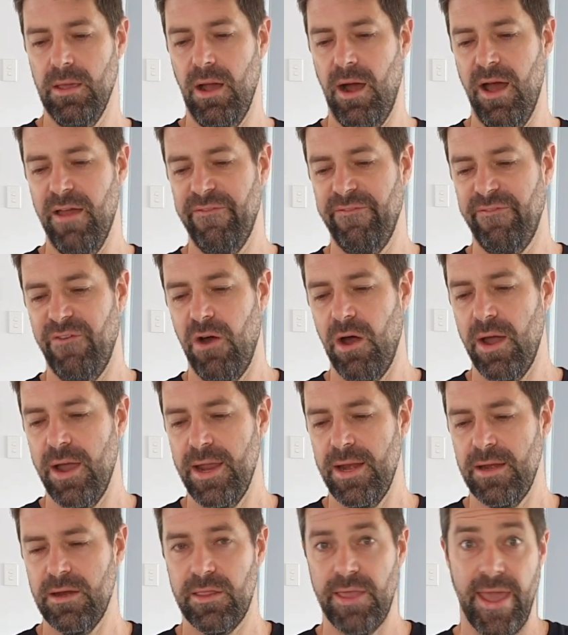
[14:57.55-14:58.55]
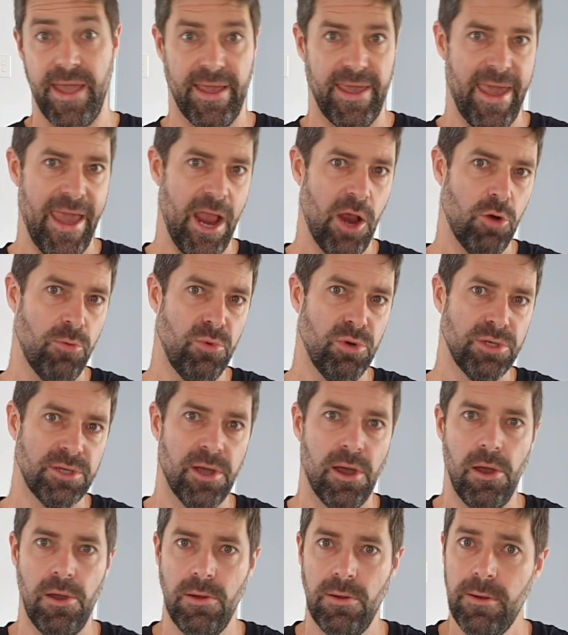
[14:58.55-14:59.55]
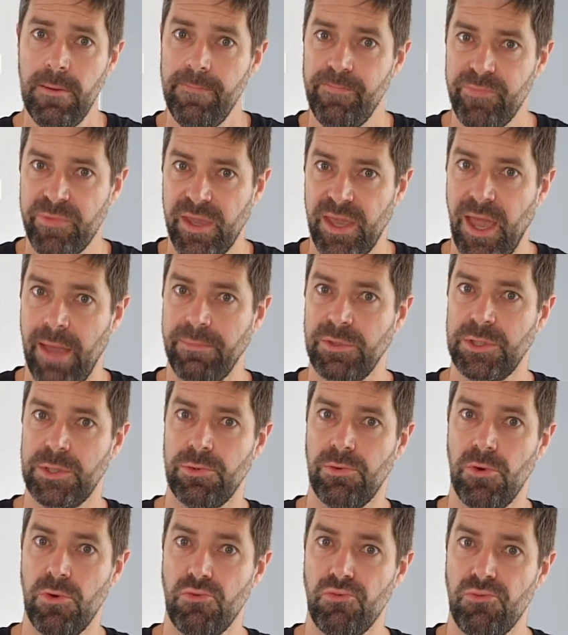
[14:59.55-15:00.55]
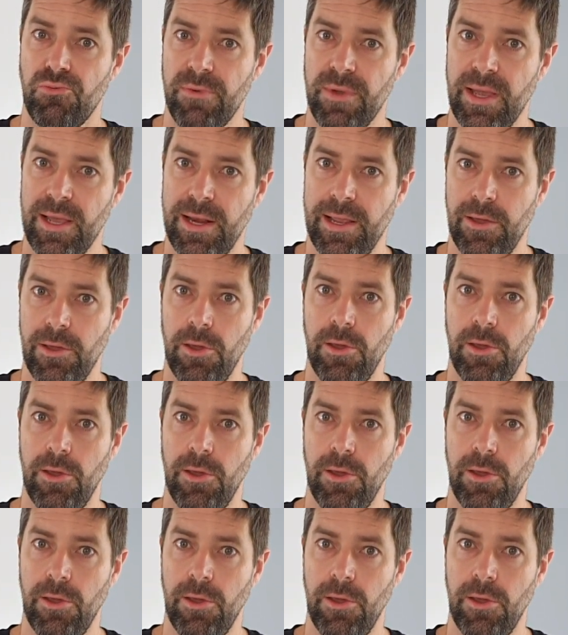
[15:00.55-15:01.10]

I find that caramel tone comes through really